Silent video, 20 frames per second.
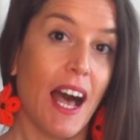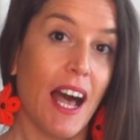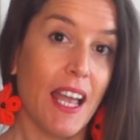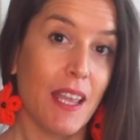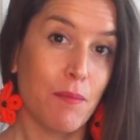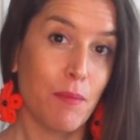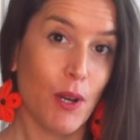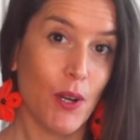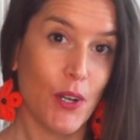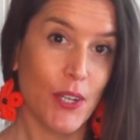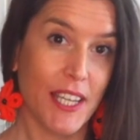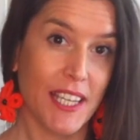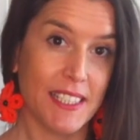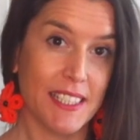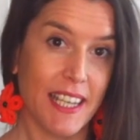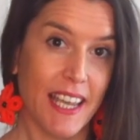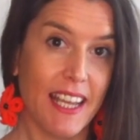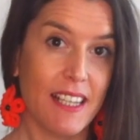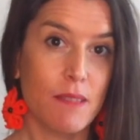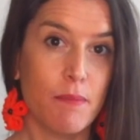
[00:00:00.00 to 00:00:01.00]
I blog
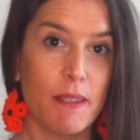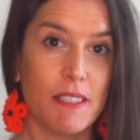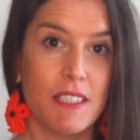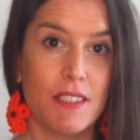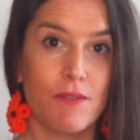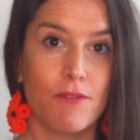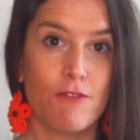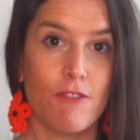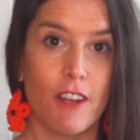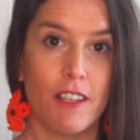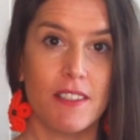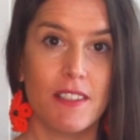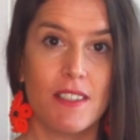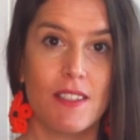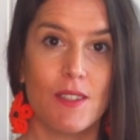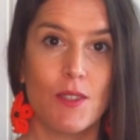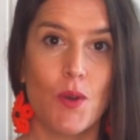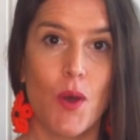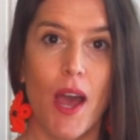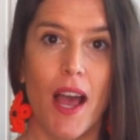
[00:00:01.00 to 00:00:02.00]
at Expat in
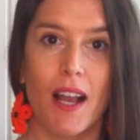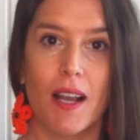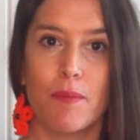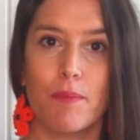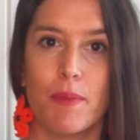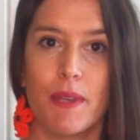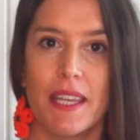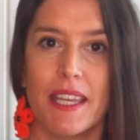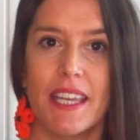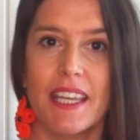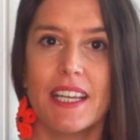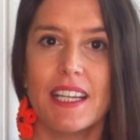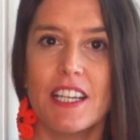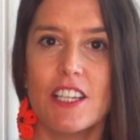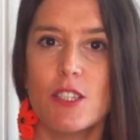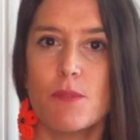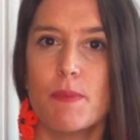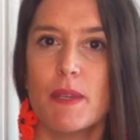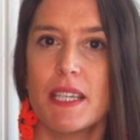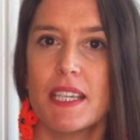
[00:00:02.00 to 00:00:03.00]
France to help
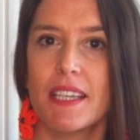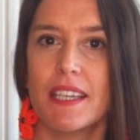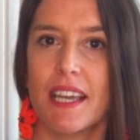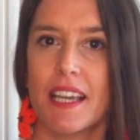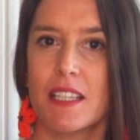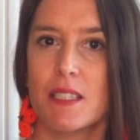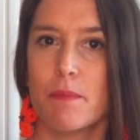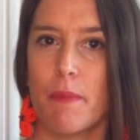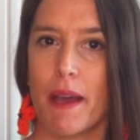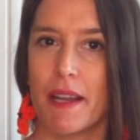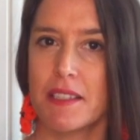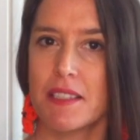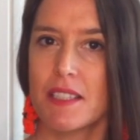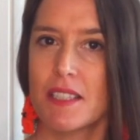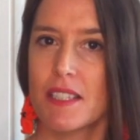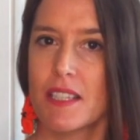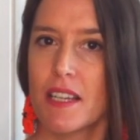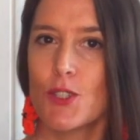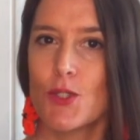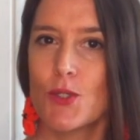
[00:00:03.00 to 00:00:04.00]
English-speaking
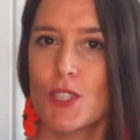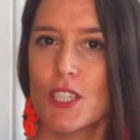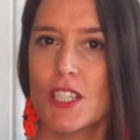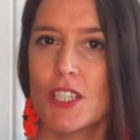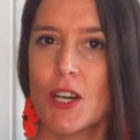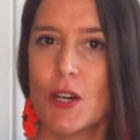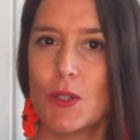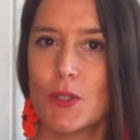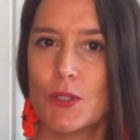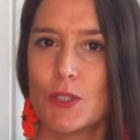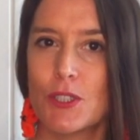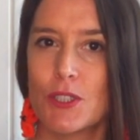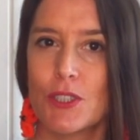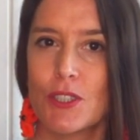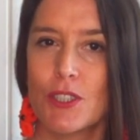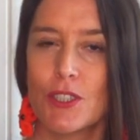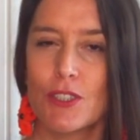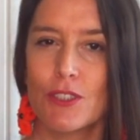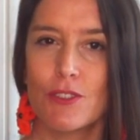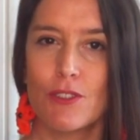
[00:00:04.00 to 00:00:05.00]
expats to decode
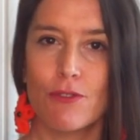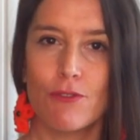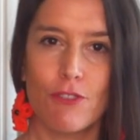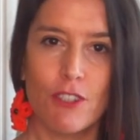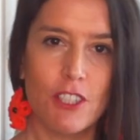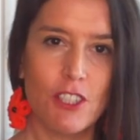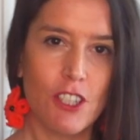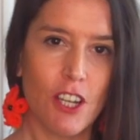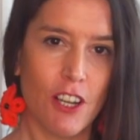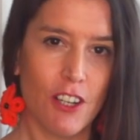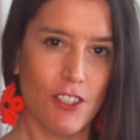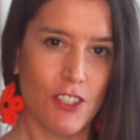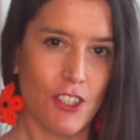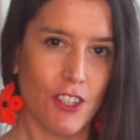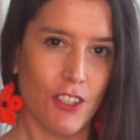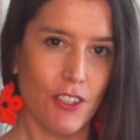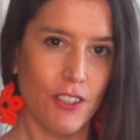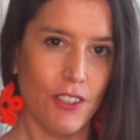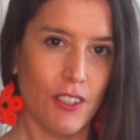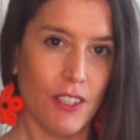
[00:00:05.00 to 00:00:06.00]
the French
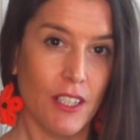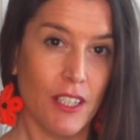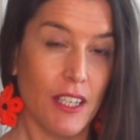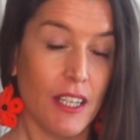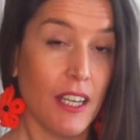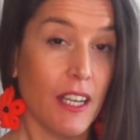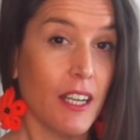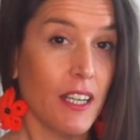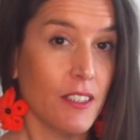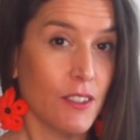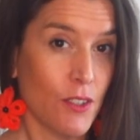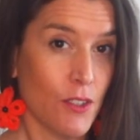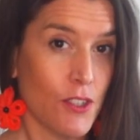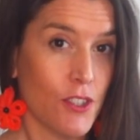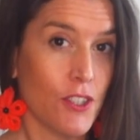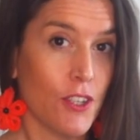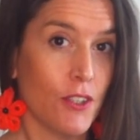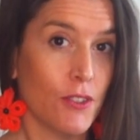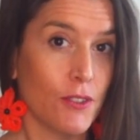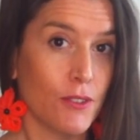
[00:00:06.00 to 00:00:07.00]
culture and
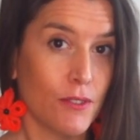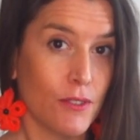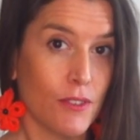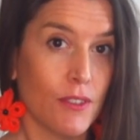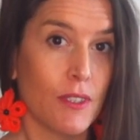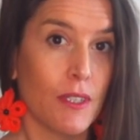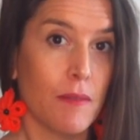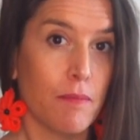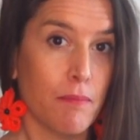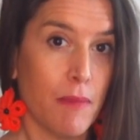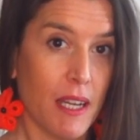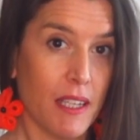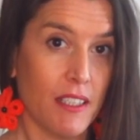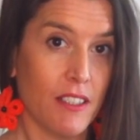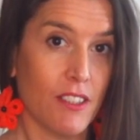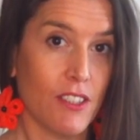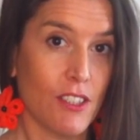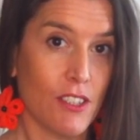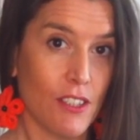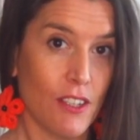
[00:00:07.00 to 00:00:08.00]
also
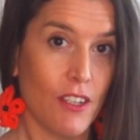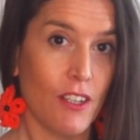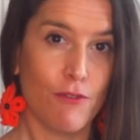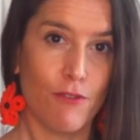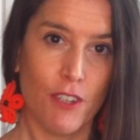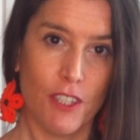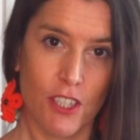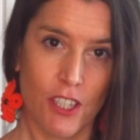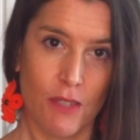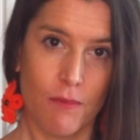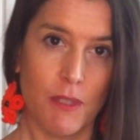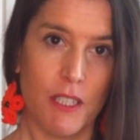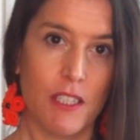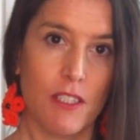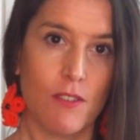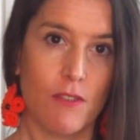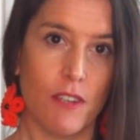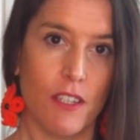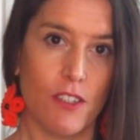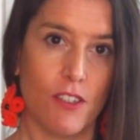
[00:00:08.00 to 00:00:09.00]
manage the French
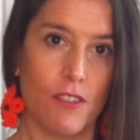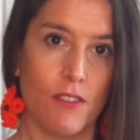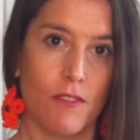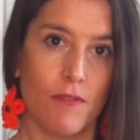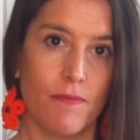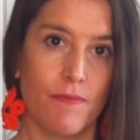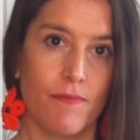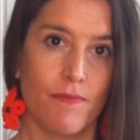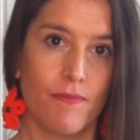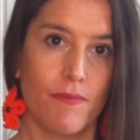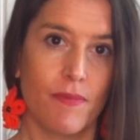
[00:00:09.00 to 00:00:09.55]
administration.